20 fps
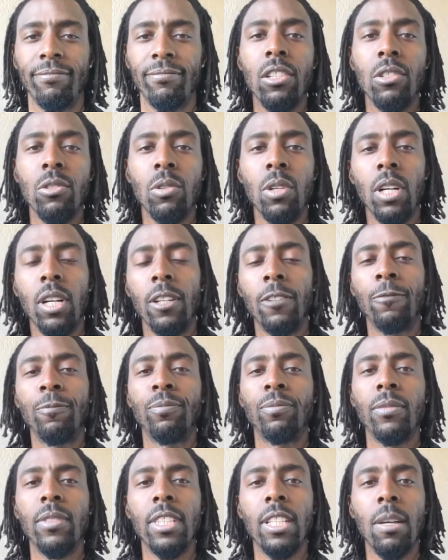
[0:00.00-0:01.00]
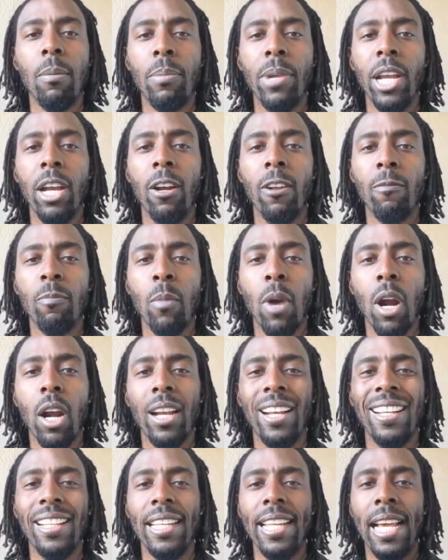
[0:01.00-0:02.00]
How to do a comparative
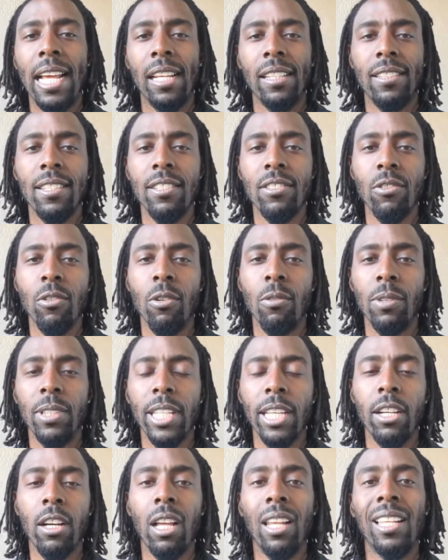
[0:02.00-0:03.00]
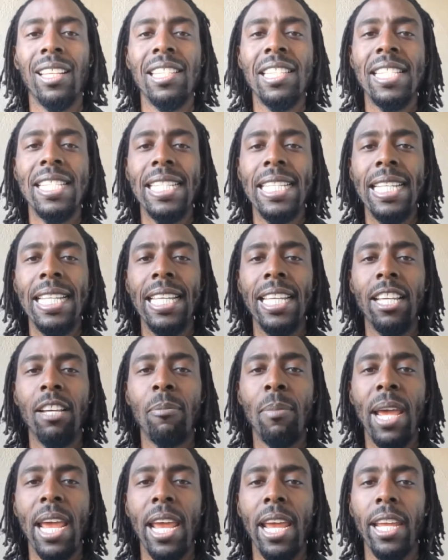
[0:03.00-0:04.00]
market analysis, or what they call a
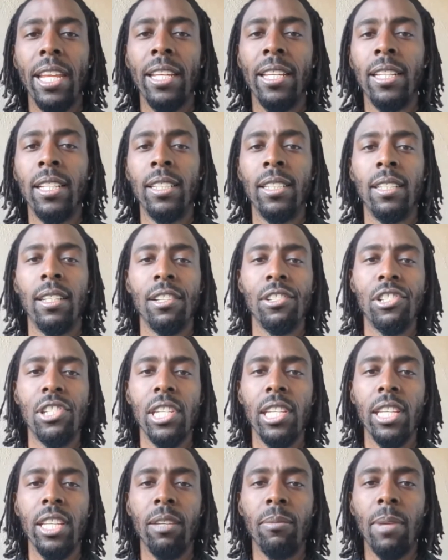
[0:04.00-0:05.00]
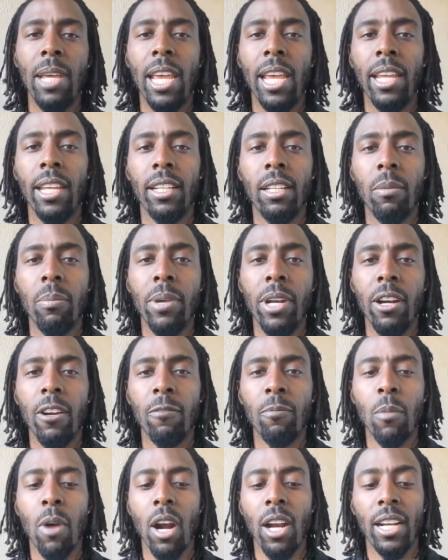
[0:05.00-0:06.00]
CMA,
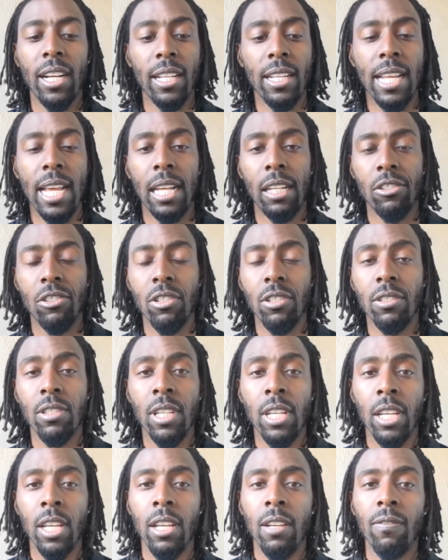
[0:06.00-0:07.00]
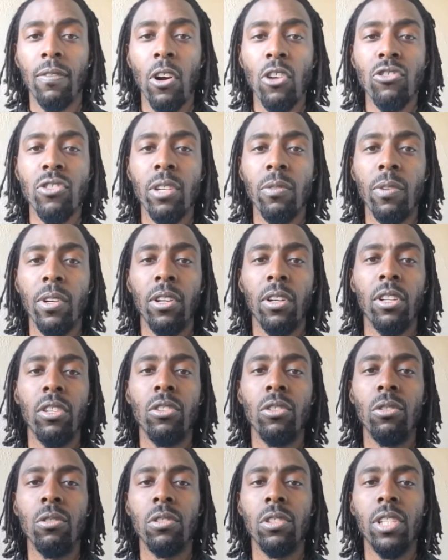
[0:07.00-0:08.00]
comparative market analysis. First thing we're going
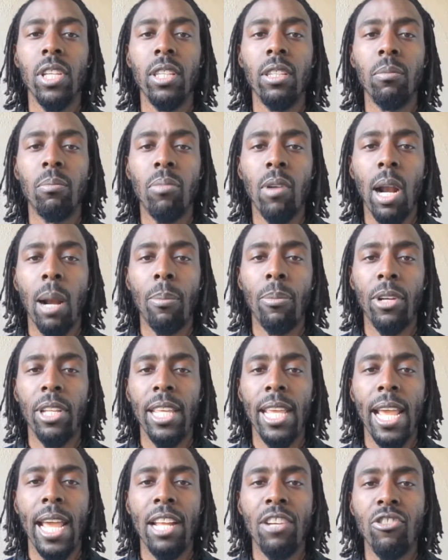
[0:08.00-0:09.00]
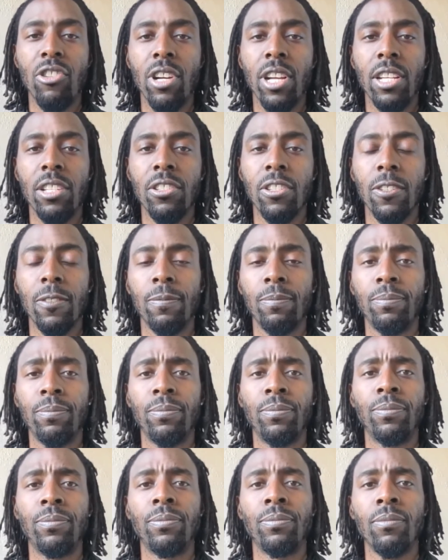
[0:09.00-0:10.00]
to do is get the property address.
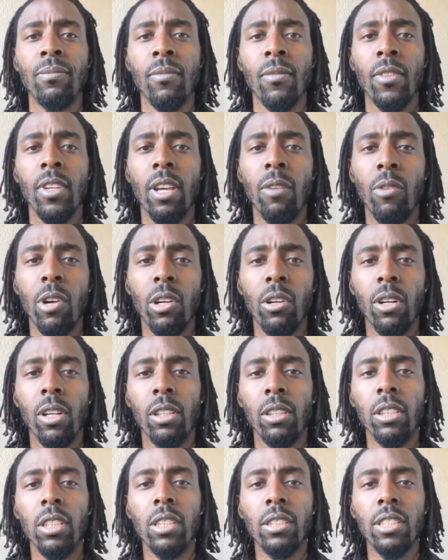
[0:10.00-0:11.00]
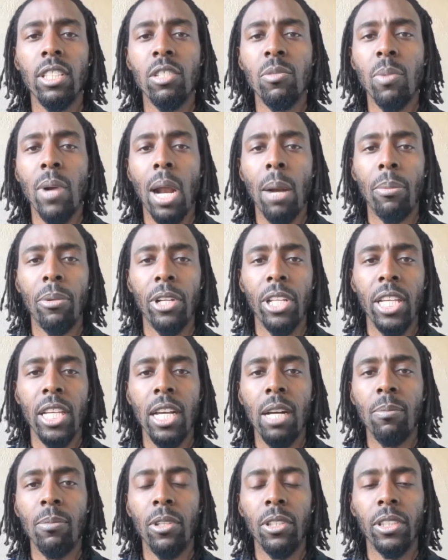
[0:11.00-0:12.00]
We're going to look this
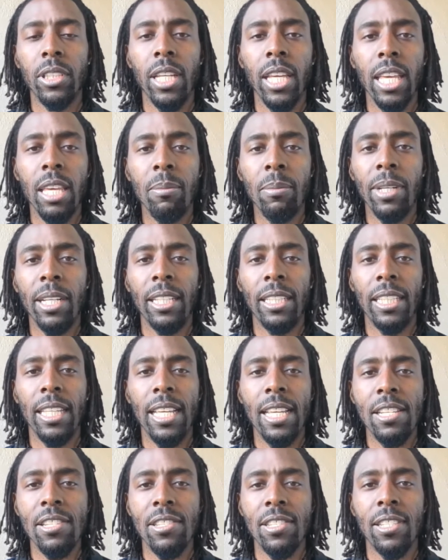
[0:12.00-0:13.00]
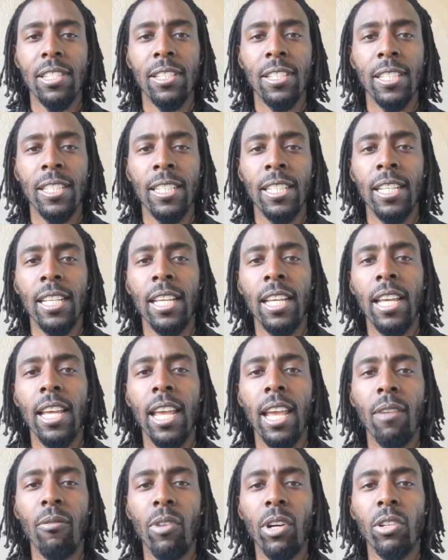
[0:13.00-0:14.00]
property up on the MLS,
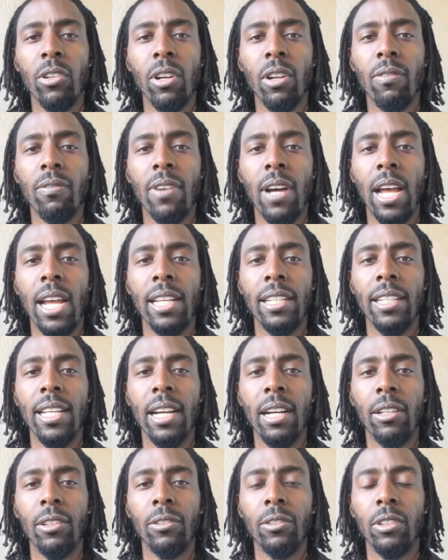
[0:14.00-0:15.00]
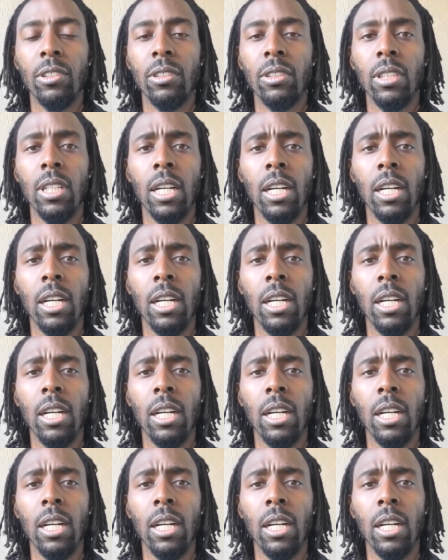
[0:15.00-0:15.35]
and we're going to find out